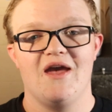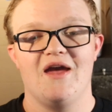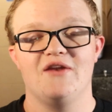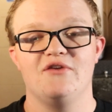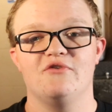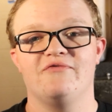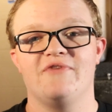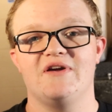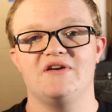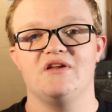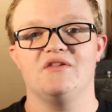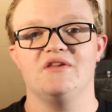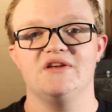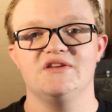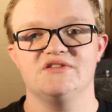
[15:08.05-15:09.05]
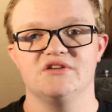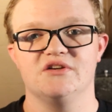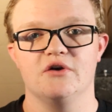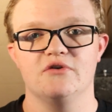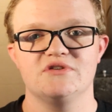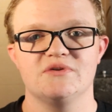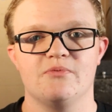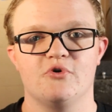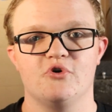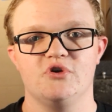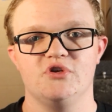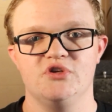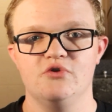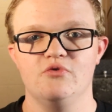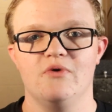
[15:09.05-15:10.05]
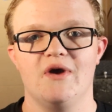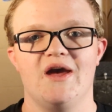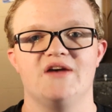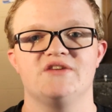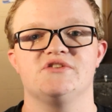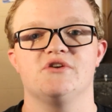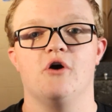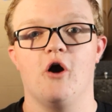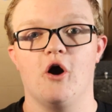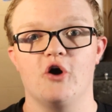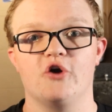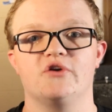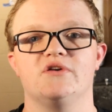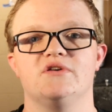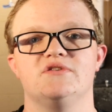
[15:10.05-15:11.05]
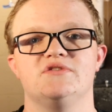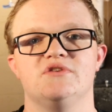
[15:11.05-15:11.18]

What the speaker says: and you'll find a link to go support US Ark.